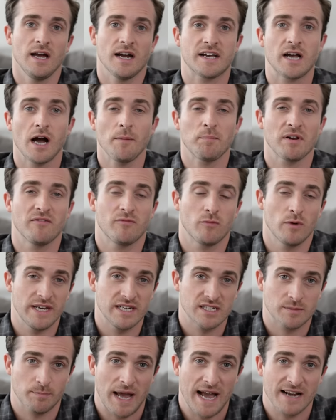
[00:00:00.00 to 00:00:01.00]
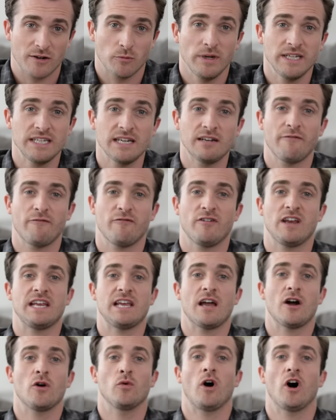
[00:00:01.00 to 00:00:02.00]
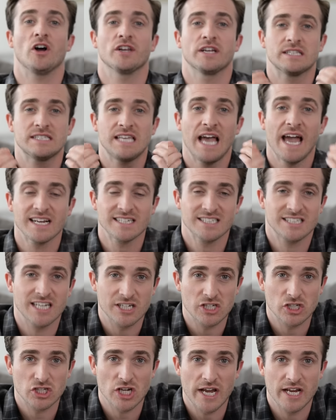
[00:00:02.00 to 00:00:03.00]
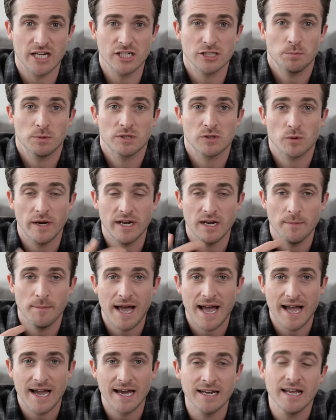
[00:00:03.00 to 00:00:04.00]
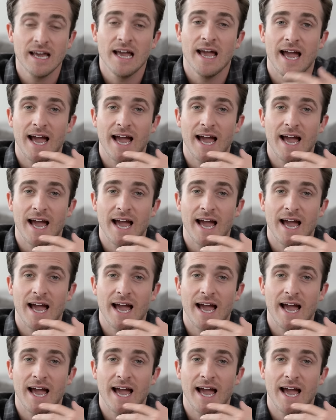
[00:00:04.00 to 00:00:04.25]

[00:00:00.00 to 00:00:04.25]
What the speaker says: A couple of weeks back, we did a video on a text exchange between a man